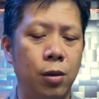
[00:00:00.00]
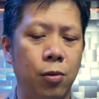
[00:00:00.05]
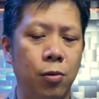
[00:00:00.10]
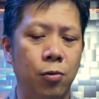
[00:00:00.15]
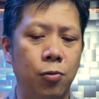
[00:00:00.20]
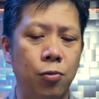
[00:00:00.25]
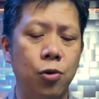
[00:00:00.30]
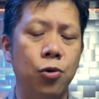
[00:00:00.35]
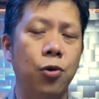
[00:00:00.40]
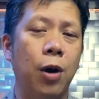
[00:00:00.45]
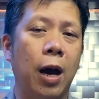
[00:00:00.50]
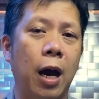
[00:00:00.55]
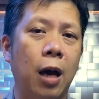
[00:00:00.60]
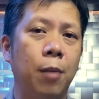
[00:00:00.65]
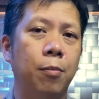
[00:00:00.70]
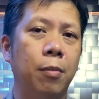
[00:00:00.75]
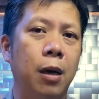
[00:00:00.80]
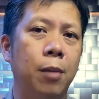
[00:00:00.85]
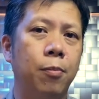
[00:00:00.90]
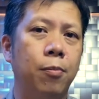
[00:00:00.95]
you
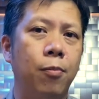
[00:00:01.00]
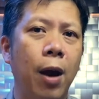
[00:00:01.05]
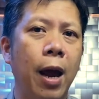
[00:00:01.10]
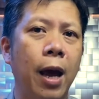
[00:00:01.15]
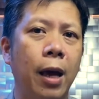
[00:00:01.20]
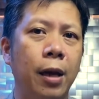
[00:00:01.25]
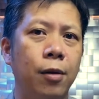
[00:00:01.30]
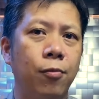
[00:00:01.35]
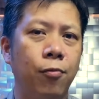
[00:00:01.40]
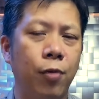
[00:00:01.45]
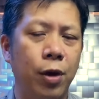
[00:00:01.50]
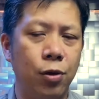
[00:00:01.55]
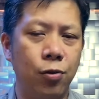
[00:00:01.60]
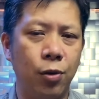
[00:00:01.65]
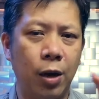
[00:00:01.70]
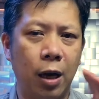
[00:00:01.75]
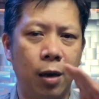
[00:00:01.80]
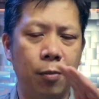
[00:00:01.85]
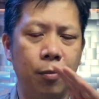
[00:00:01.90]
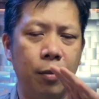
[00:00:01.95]
have a brand, when you
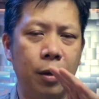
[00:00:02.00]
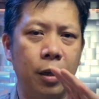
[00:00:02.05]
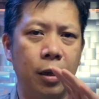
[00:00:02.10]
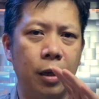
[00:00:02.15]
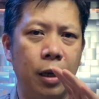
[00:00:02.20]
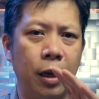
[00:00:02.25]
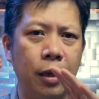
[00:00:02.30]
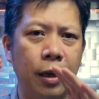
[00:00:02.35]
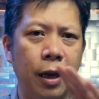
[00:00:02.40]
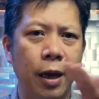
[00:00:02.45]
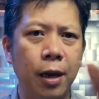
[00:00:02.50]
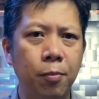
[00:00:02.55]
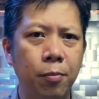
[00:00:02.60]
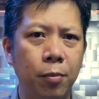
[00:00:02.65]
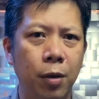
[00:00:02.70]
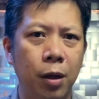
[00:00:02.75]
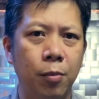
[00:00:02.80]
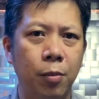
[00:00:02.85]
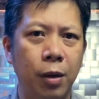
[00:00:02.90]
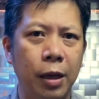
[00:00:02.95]
have a, an
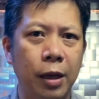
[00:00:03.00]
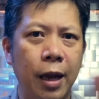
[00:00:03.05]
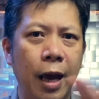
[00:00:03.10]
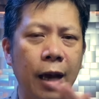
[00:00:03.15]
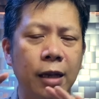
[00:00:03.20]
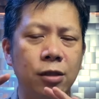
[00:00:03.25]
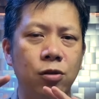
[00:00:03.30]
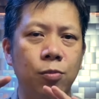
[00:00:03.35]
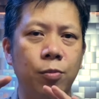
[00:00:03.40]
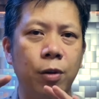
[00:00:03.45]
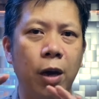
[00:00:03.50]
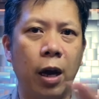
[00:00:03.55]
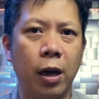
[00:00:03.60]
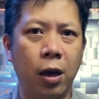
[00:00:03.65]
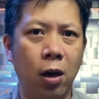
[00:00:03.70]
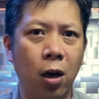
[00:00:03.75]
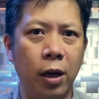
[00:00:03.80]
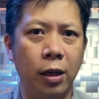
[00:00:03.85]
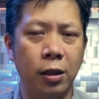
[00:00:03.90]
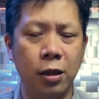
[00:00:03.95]
emblem. It has to be
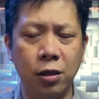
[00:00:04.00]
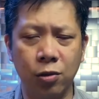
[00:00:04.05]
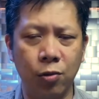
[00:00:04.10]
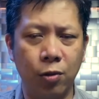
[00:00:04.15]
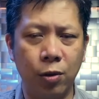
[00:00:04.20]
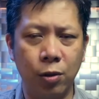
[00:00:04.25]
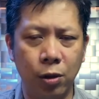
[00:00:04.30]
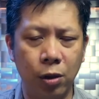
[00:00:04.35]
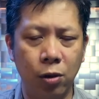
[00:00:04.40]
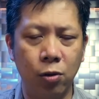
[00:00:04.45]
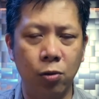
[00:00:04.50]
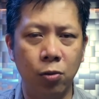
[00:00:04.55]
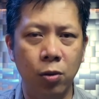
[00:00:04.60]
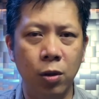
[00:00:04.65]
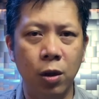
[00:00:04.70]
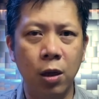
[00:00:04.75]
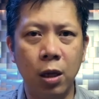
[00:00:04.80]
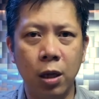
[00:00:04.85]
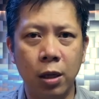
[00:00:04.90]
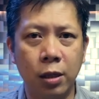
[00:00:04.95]
iconic. That's the, the whole,
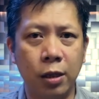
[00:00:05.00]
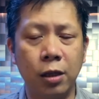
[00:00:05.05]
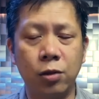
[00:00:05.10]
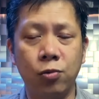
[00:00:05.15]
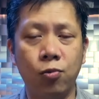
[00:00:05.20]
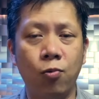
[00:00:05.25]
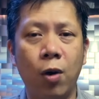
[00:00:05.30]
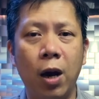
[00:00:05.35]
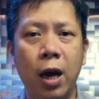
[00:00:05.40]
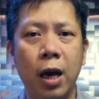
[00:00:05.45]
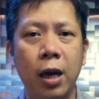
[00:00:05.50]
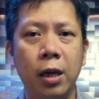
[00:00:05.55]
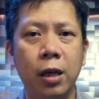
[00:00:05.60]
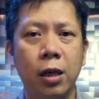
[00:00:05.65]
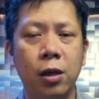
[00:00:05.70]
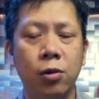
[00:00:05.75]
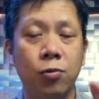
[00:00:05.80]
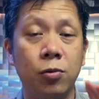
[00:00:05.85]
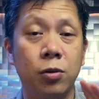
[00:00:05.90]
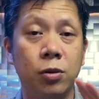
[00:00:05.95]
that's why
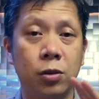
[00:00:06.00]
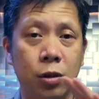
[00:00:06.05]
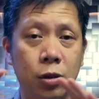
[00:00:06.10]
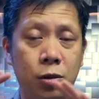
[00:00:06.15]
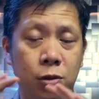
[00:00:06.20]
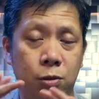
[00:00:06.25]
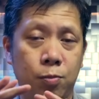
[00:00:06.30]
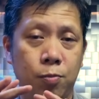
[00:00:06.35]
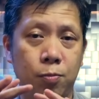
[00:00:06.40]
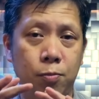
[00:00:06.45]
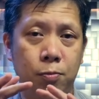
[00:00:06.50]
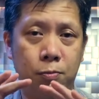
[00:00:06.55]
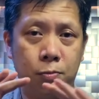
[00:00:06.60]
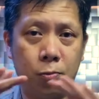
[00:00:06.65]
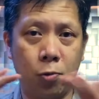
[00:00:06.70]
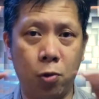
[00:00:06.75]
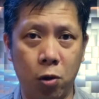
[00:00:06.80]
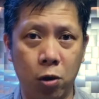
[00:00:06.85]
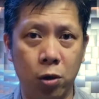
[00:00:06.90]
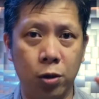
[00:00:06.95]
it, it's
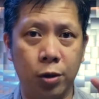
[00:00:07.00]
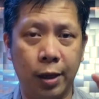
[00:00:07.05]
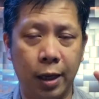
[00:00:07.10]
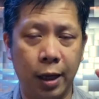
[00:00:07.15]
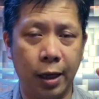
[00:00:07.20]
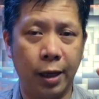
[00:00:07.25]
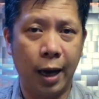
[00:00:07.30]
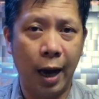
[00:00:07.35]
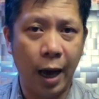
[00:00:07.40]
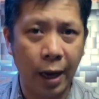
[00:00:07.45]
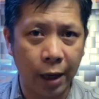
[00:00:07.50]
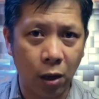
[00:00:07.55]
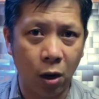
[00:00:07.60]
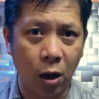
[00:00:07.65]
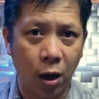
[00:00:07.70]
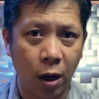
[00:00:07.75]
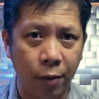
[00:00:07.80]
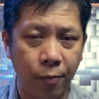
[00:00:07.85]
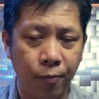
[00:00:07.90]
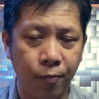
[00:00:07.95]
called an
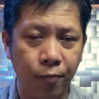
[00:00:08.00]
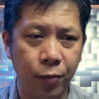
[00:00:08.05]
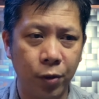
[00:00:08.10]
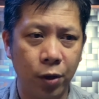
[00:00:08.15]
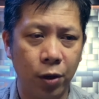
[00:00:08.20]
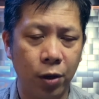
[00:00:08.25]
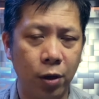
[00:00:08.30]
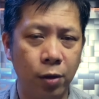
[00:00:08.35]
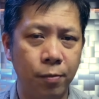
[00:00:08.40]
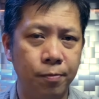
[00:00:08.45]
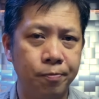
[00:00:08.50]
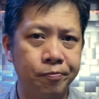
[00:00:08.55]
icon. You know,